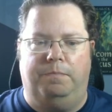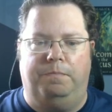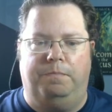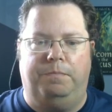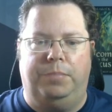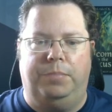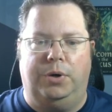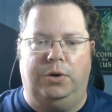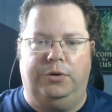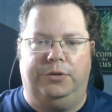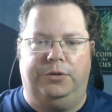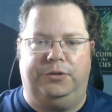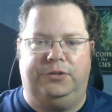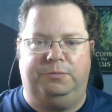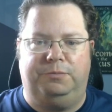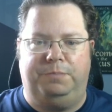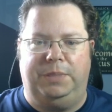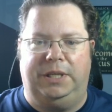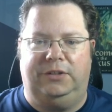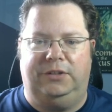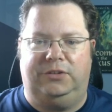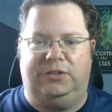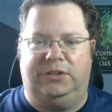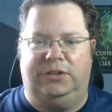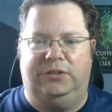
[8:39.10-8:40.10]
both
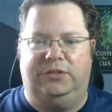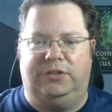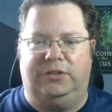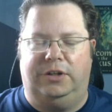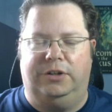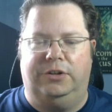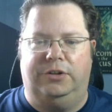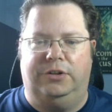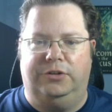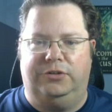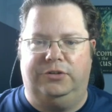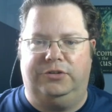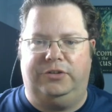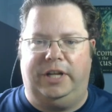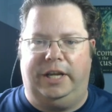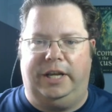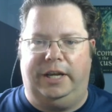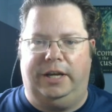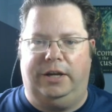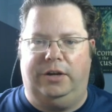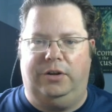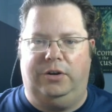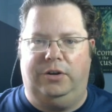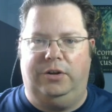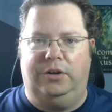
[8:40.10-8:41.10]
species
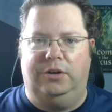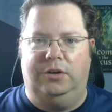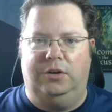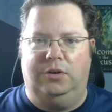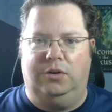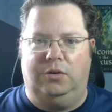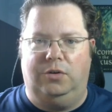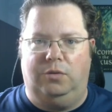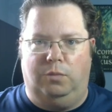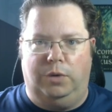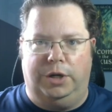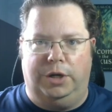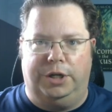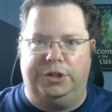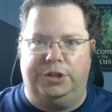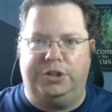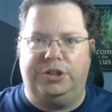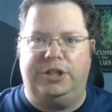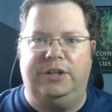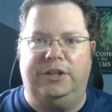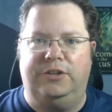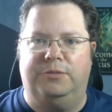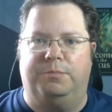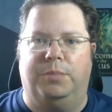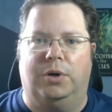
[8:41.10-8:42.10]
understand what a
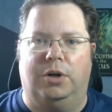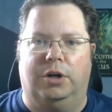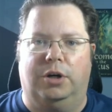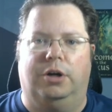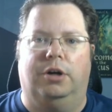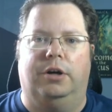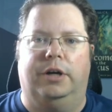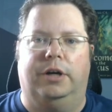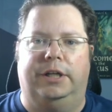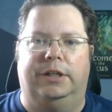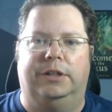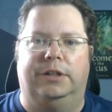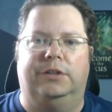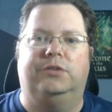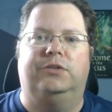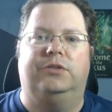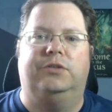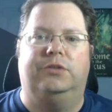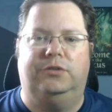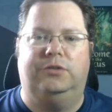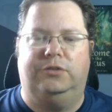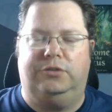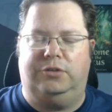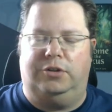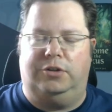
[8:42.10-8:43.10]
cheeseburger is.
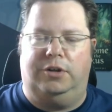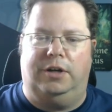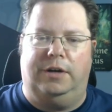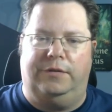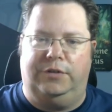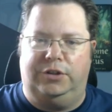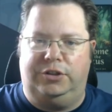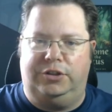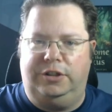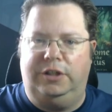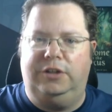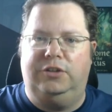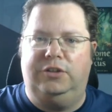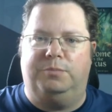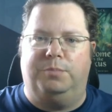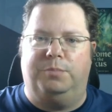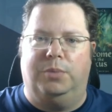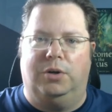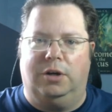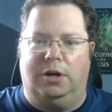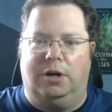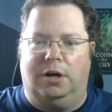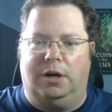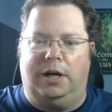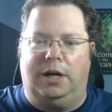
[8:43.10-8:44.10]
So you have a
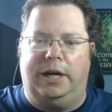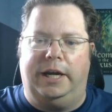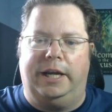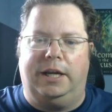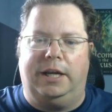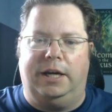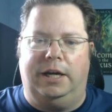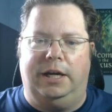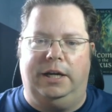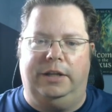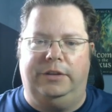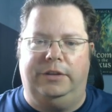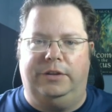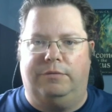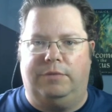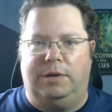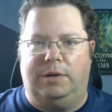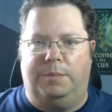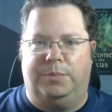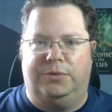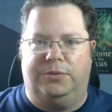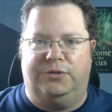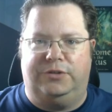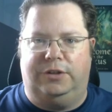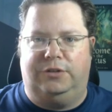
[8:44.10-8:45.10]
cheeseburger icon that
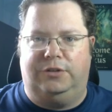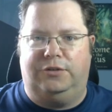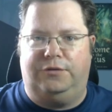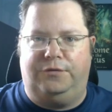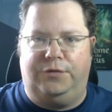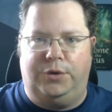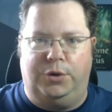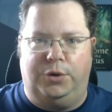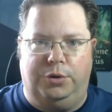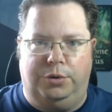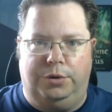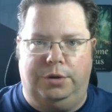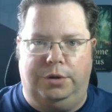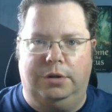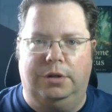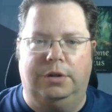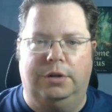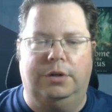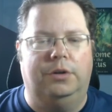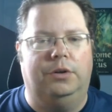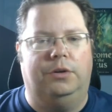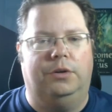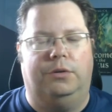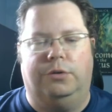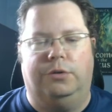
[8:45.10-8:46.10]
represents food
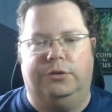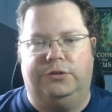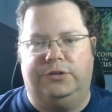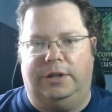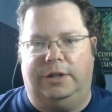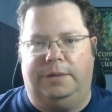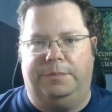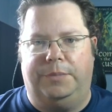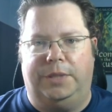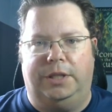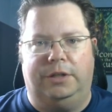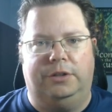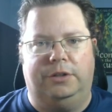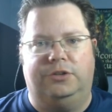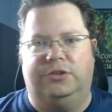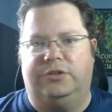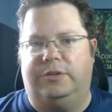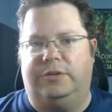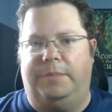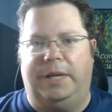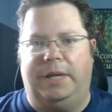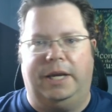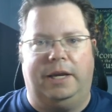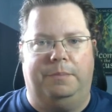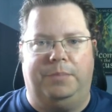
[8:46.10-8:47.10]
or something, just to
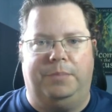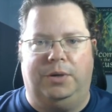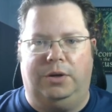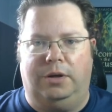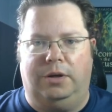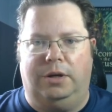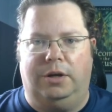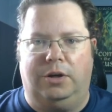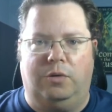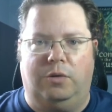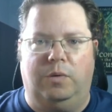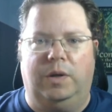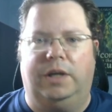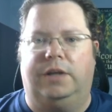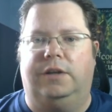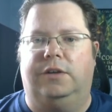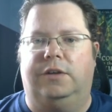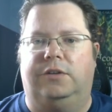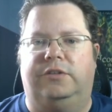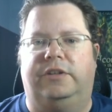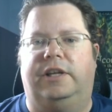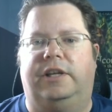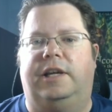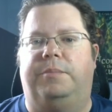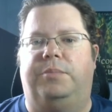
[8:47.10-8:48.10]
make up a quick
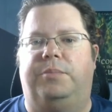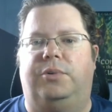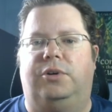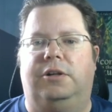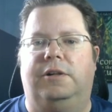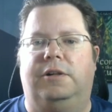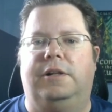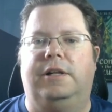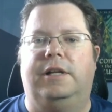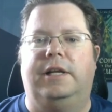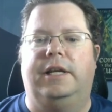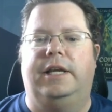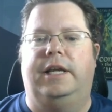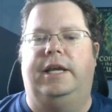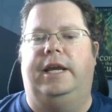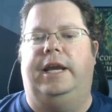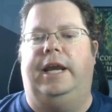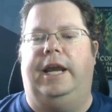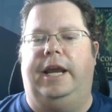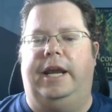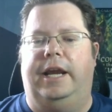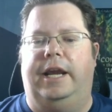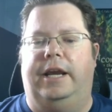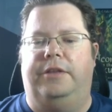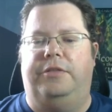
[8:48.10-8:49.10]
example.
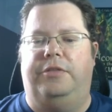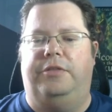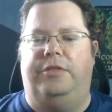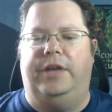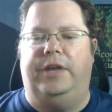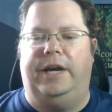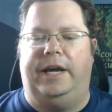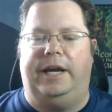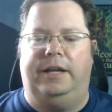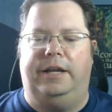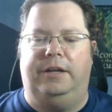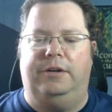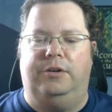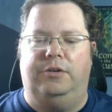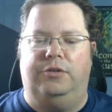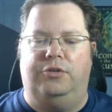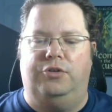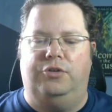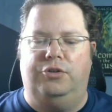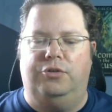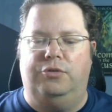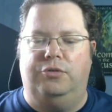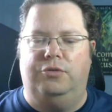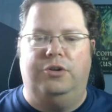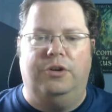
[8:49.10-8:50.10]
And that
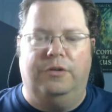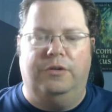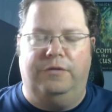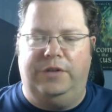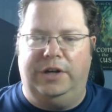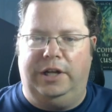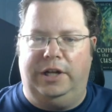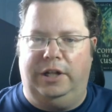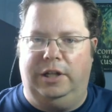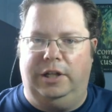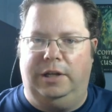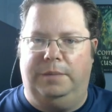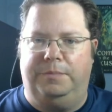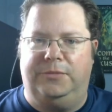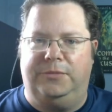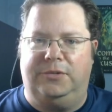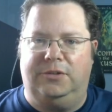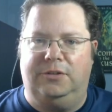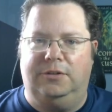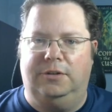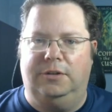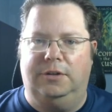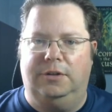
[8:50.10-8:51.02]
new developed